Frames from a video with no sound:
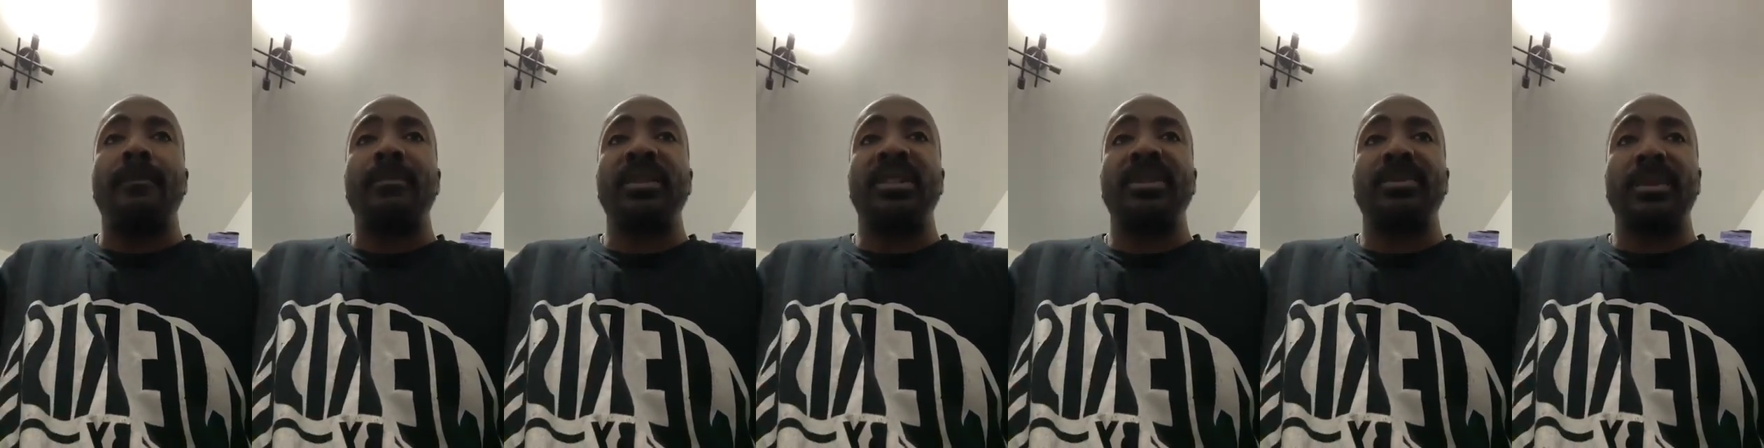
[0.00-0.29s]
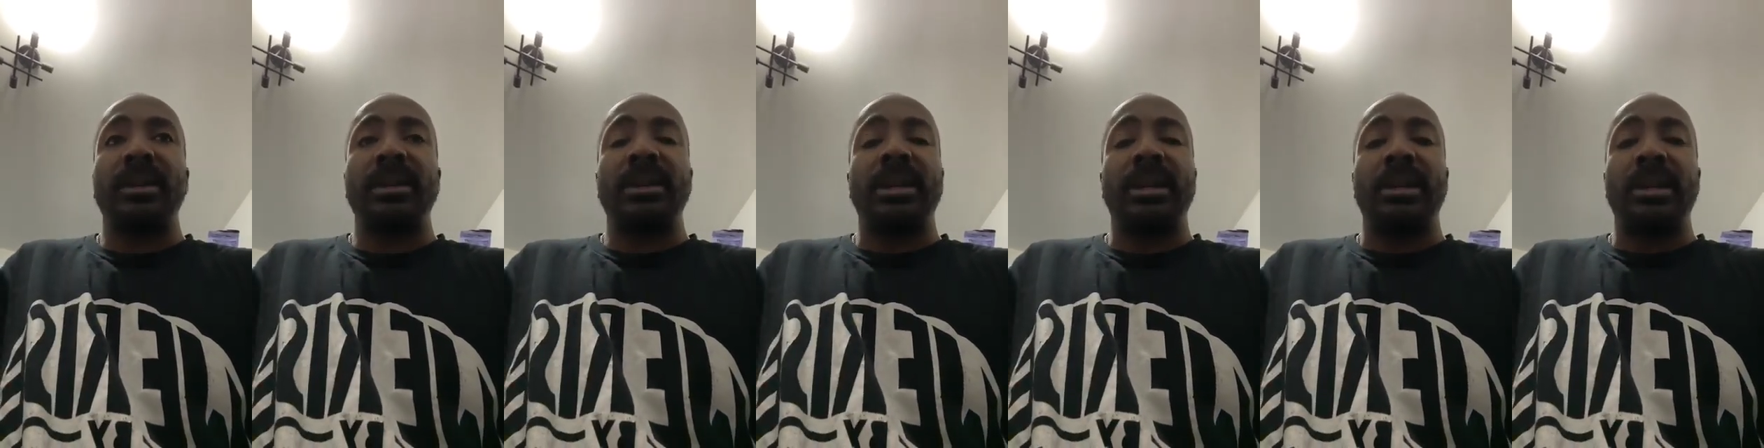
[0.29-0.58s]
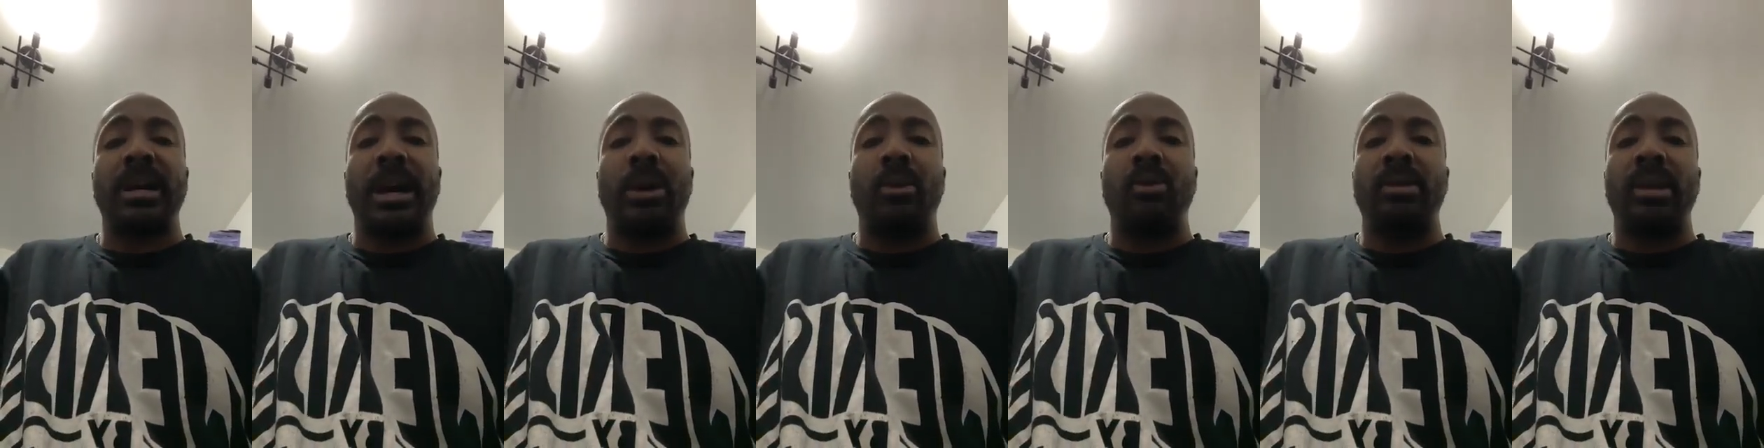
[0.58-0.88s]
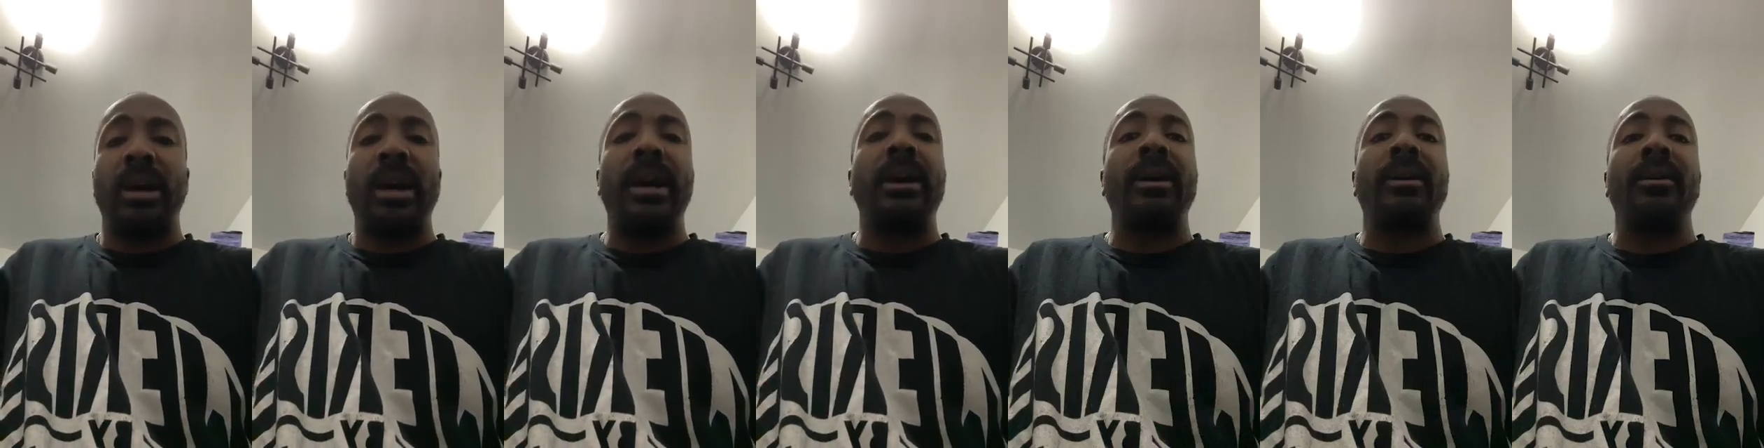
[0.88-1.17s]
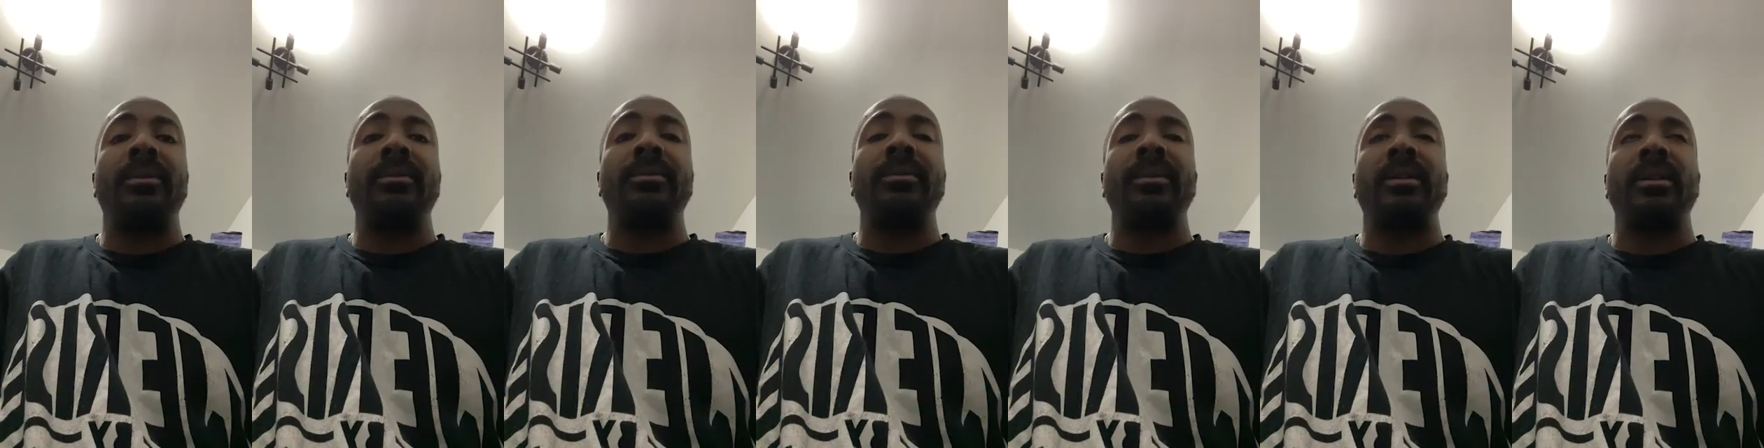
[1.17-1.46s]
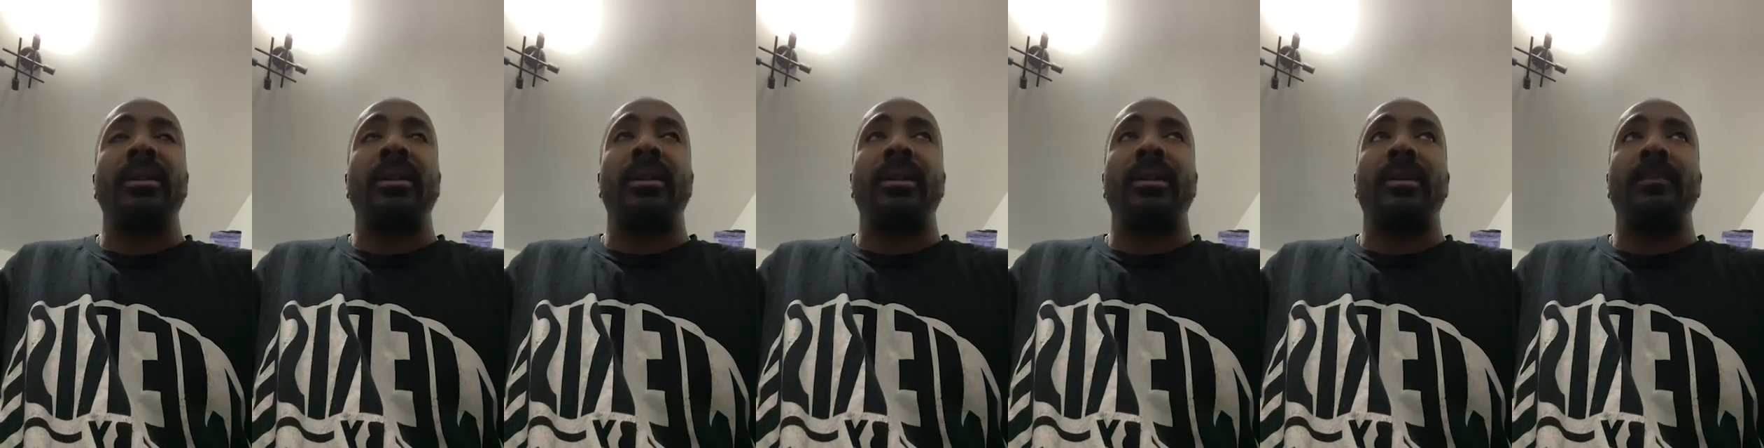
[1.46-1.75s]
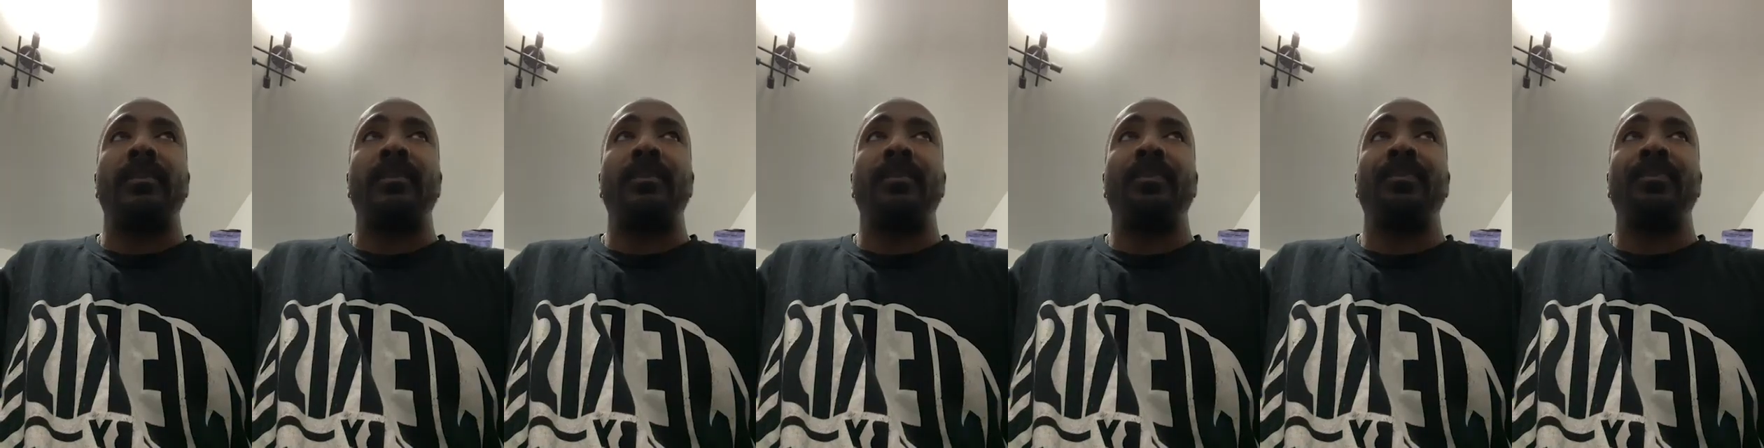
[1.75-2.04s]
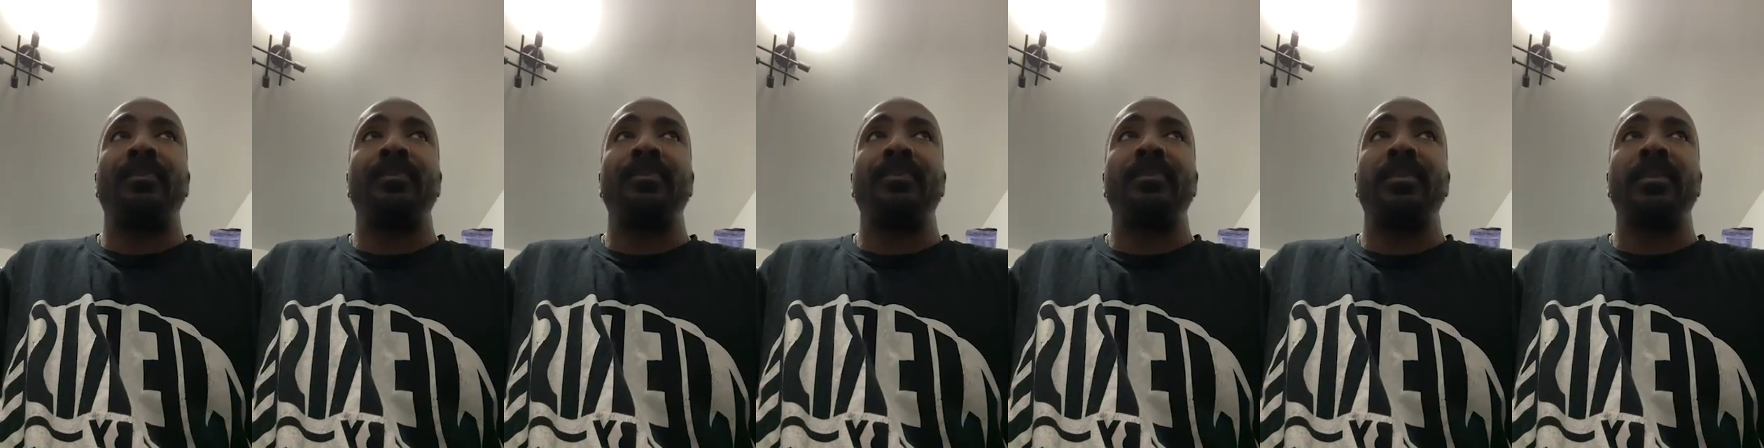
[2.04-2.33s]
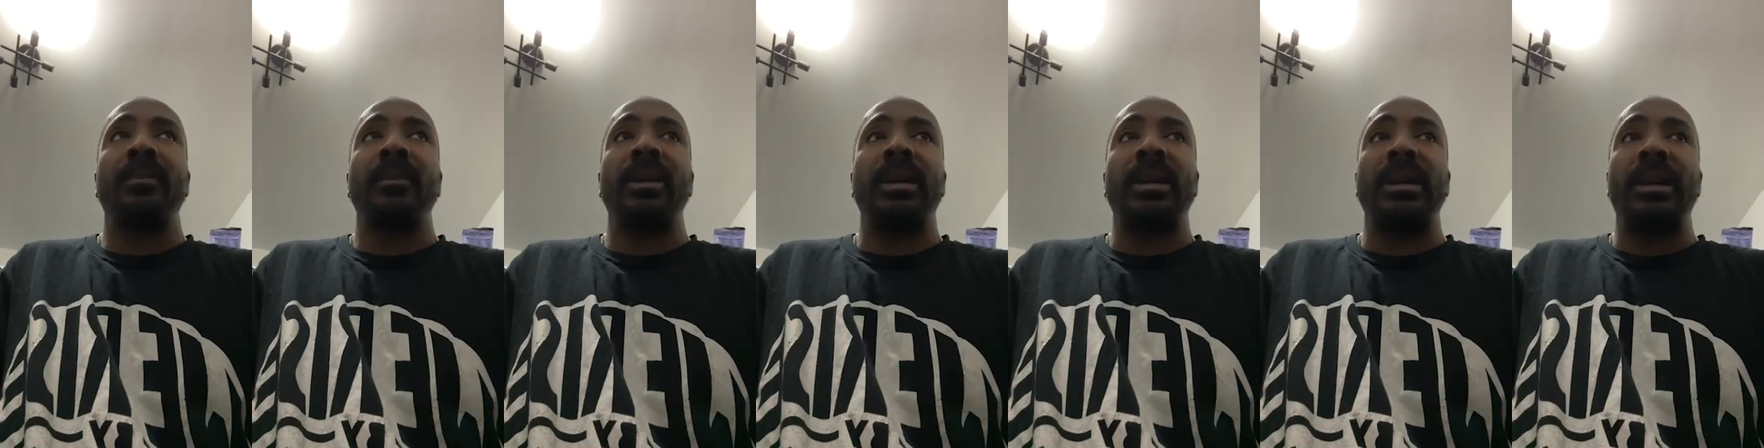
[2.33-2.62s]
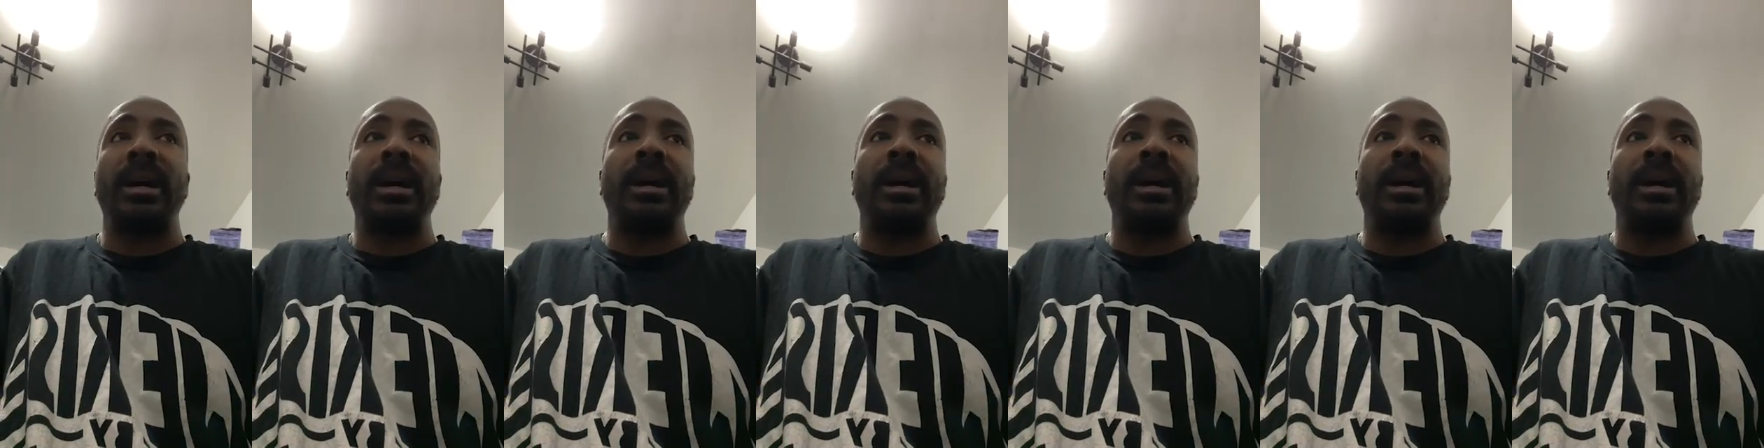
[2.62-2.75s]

speak that out loud, and